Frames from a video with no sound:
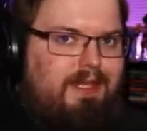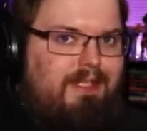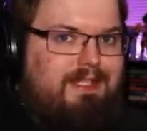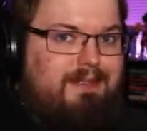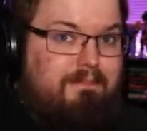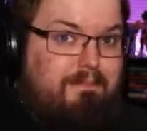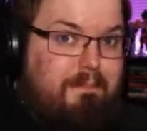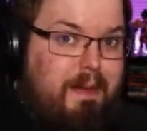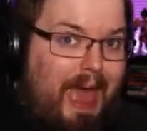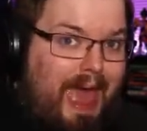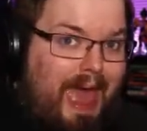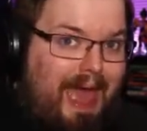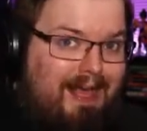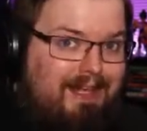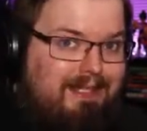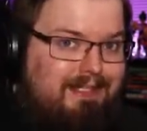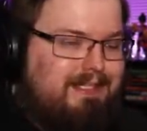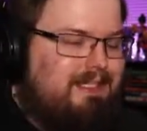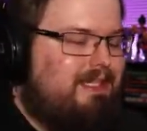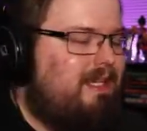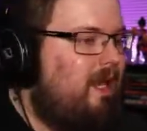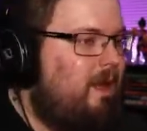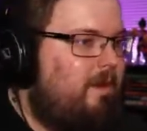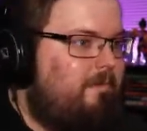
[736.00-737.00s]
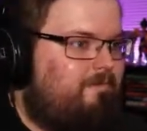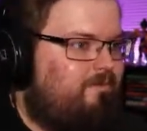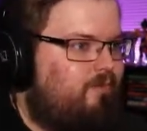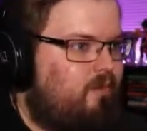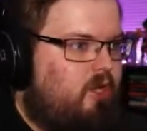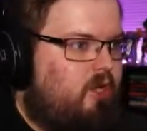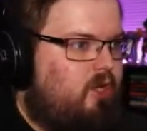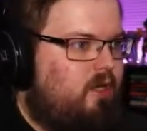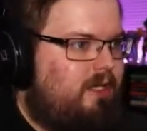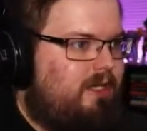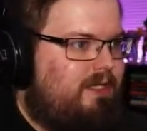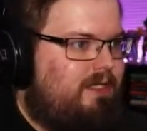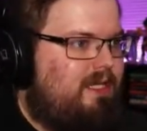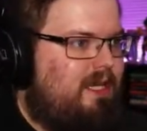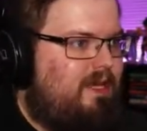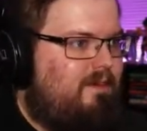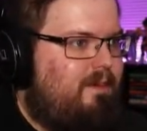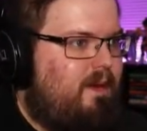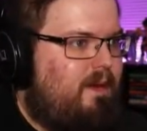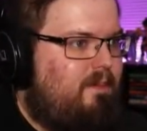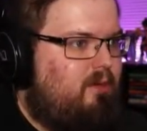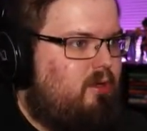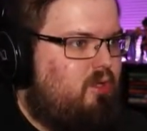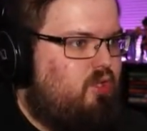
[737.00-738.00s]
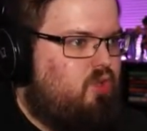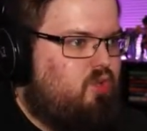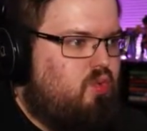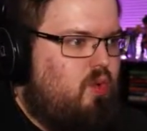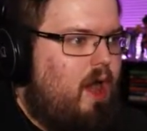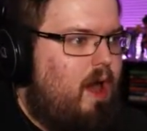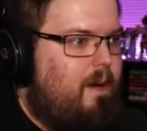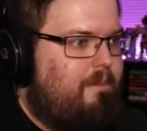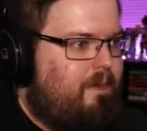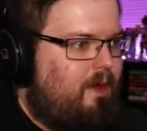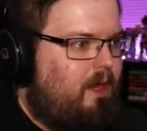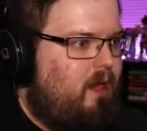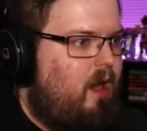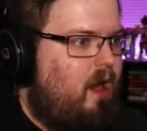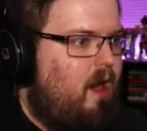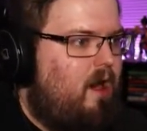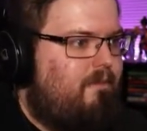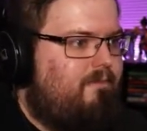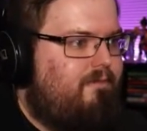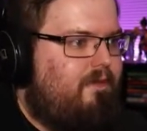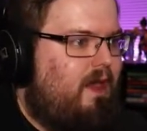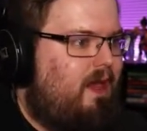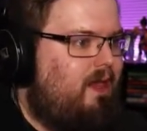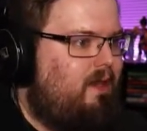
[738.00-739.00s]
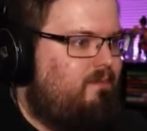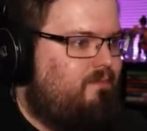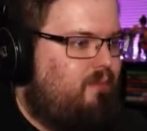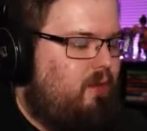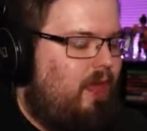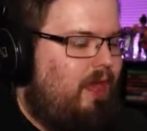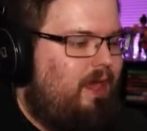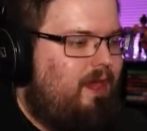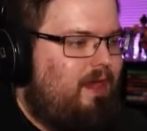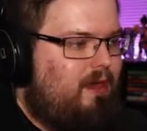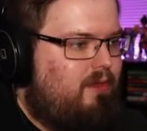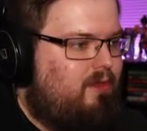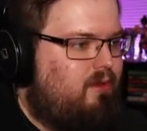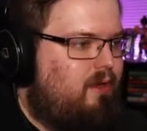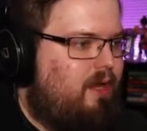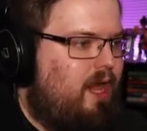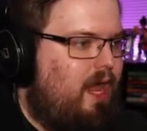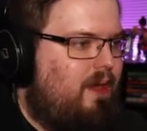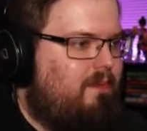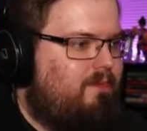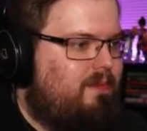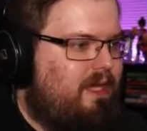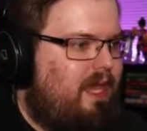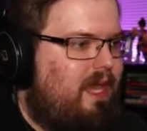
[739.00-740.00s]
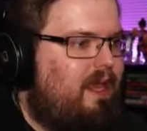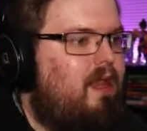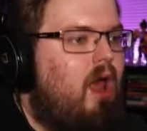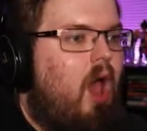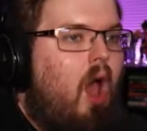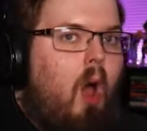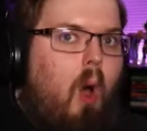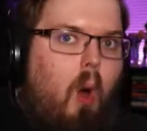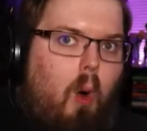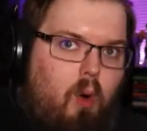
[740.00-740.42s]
max, you're going to see people dropping off and playing other games again, or